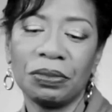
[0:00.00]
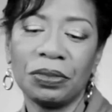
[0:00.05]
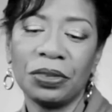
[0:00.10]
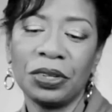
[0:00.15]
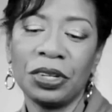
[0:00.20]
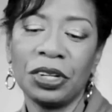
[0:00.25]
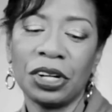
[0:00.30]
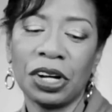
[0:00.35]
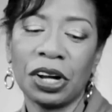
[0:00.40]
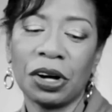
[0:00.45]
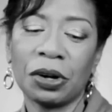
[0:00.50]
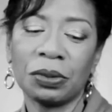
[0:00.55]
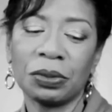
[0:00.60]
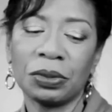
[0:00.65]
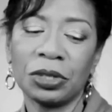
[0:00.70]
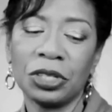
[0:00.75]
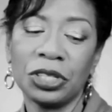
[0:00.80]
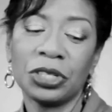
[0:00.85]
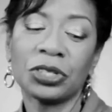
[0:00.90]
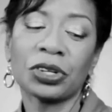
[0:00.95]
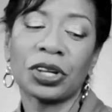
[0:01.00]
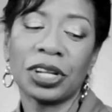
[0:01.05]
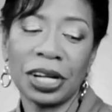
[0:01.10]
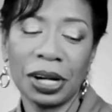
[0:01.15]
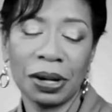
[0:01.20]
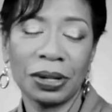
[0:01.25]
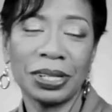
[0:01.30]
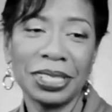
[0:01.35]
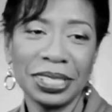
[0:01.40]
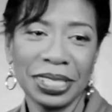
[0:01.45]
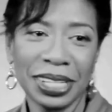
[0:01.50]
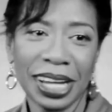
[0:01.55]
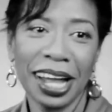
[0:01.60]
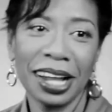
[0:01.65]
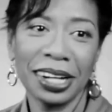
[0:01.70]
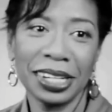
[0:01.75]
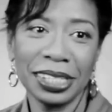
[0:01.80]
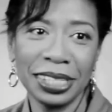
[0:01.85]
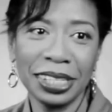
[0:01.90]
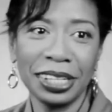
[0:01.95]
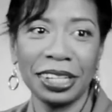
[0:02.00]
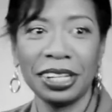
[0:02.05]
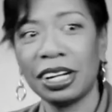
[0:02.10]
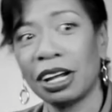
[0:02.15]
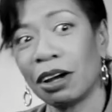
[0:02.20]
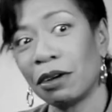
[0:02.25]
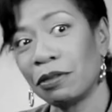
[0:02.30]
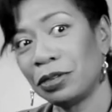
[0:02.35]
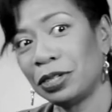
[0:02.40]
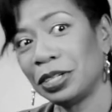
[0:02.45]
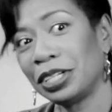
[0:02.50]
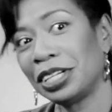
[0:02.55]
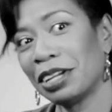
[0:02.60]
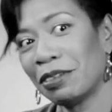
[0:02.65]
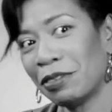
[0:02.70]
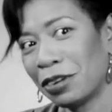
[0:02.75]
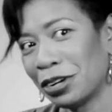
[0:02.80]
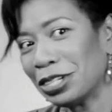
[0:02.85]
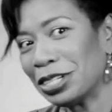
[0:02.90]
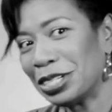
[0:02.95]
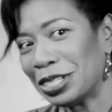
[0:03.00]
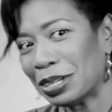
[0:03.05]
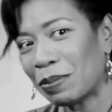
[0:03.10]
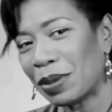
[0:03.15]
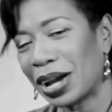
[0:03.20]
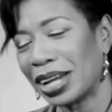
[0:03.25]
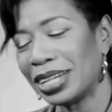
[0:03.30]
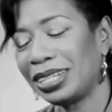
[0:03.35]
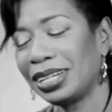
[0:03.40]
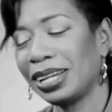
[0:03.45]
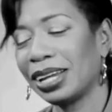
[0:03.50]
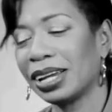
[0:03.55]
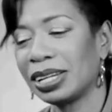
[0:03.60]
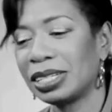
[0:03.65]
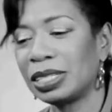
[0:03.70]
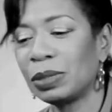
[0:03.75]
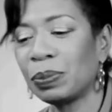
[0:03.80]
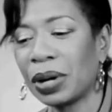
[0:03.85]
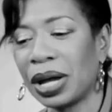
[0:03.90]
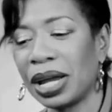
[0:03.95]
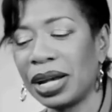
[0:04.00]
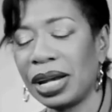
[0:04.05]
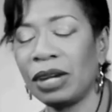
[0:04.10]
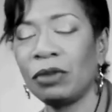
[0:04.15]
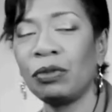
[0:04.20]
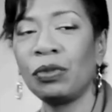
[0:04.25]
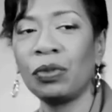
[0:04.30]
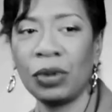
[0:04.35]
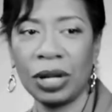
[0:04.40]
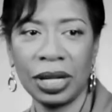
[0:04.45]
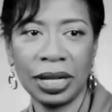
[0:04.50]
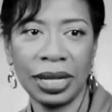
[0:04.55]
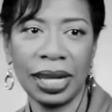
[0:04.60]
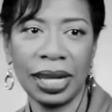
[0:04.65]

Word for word: you know, she saw that I was talented enough to give her some ideas, but it really